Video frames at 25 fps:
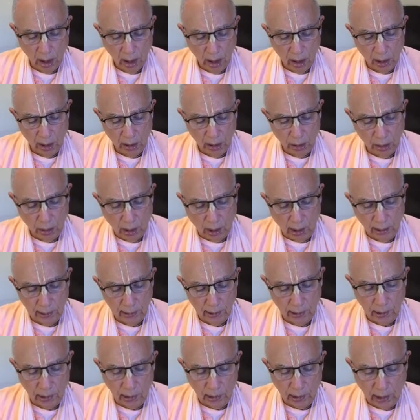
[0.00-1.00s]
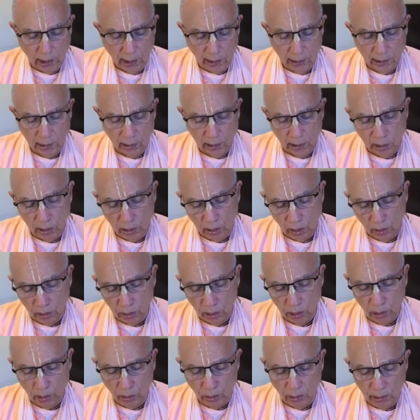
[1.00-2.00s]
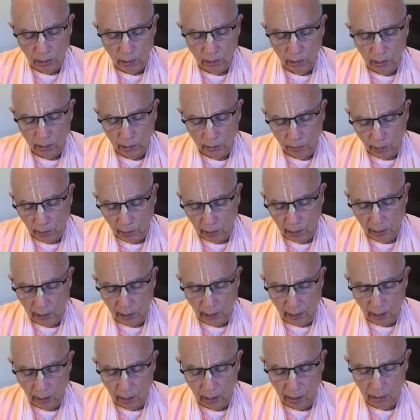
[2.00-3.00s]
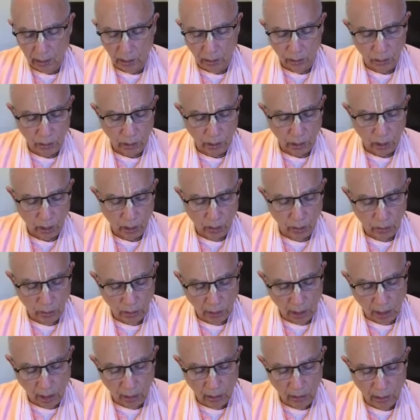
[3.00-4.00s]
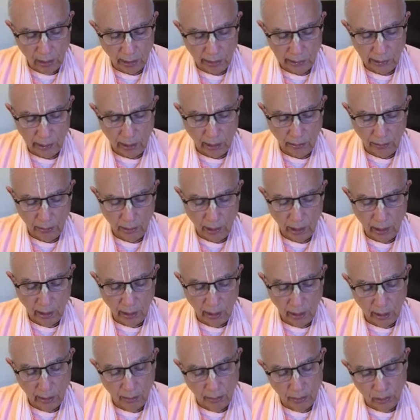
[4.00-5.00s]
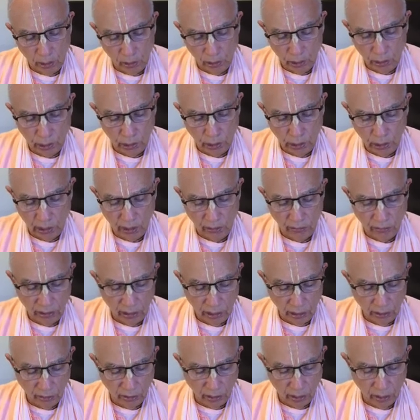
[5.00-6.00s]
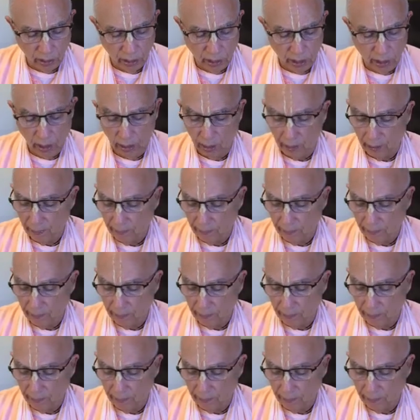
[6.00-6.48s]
He tries to taste his own sweetness, but he cannot do so without accepting the emotions of a devotee.